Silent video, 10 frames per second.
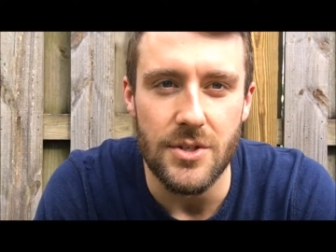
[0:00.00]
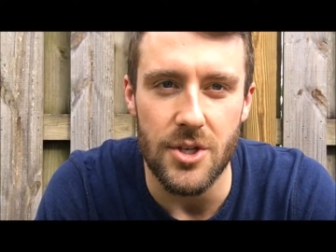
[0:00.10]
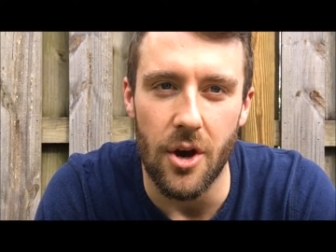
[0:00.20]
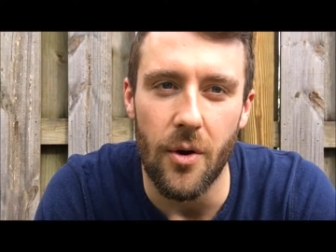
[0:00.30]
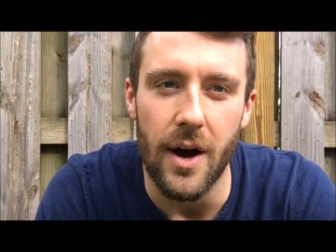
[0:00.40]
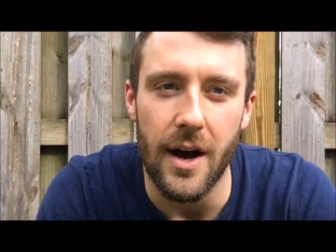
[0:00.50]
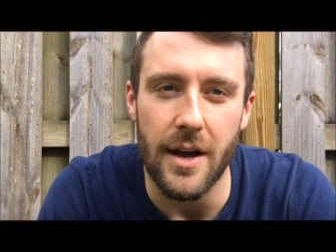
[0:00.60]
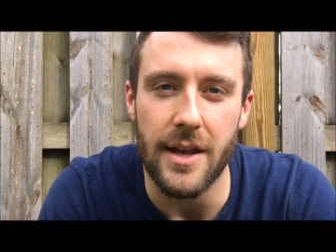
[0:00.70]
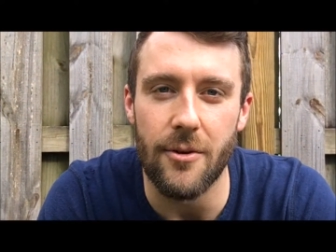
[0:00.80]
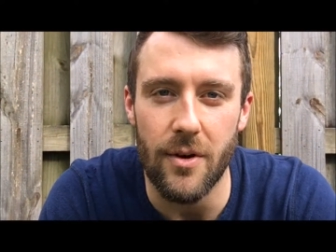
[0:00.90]
So
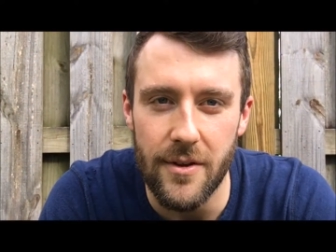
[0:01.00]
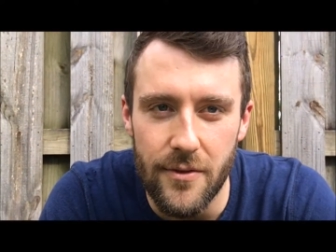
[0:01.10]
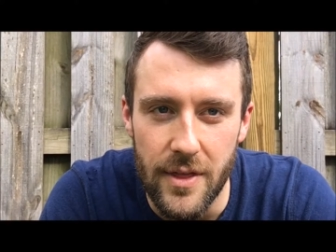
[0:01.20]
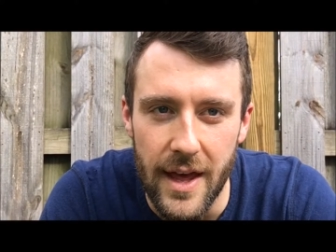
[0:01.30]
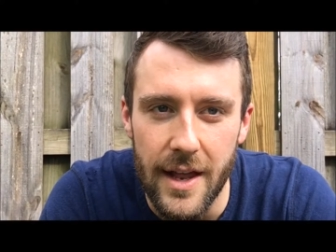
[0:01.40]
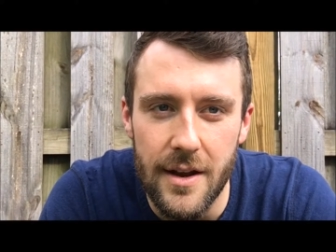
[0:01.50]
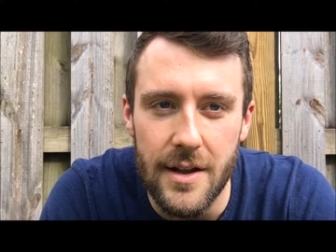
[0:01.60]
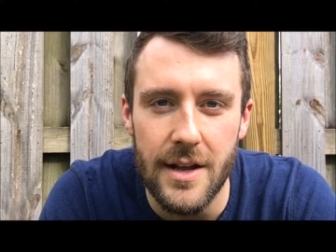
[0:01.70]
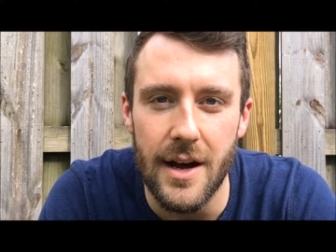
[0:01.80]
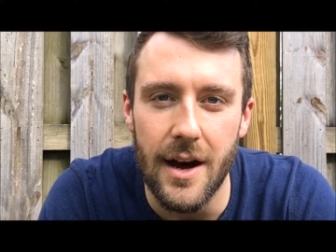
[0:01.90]
uh, get ready for that.
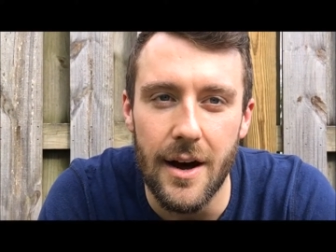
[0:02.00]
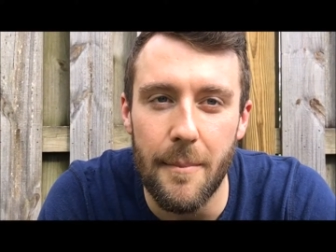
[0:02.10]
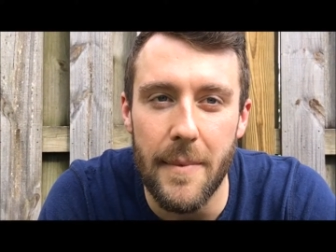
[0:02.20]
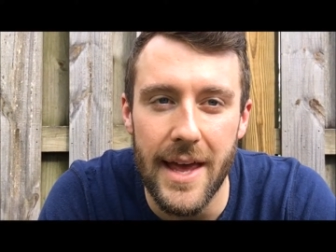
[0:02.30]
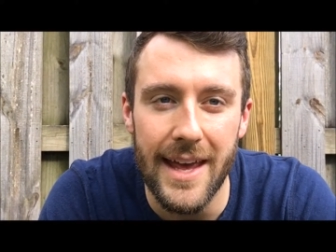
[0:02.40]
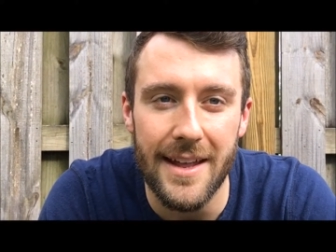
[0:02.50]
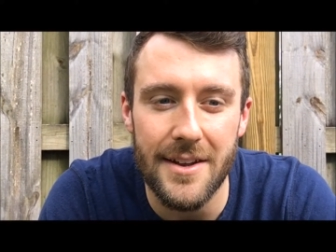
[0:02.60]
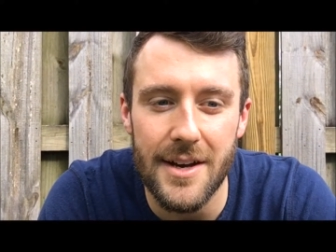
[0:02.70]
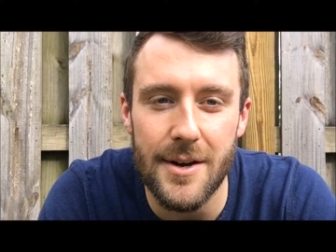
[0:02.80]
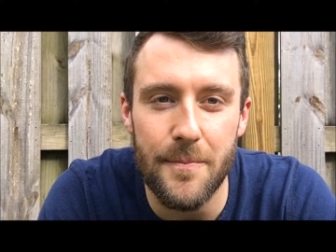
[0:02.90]
Um,
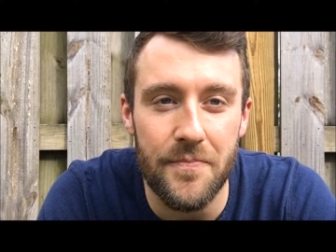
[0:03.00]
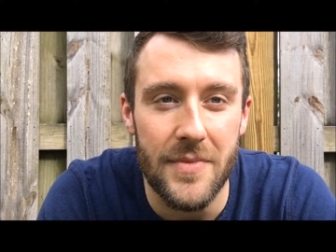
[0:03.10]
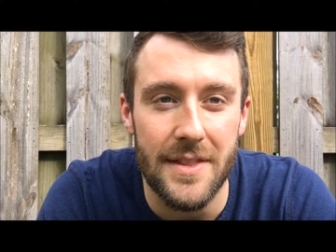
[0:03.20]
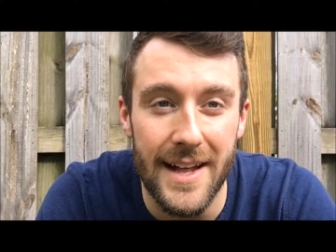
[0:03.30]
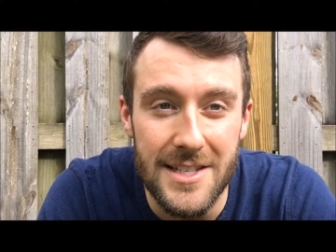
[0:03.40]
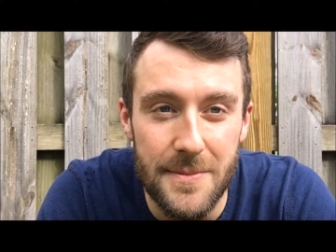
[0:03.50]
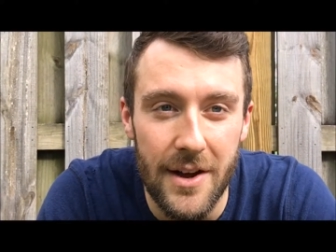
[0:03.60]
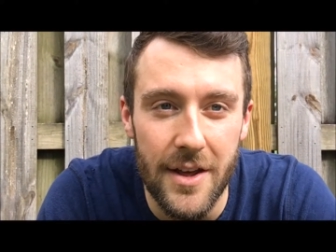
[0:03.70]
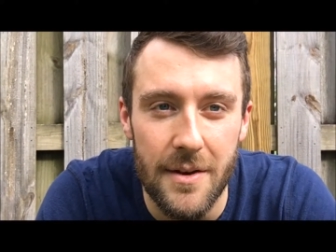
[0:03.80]
and um, that's about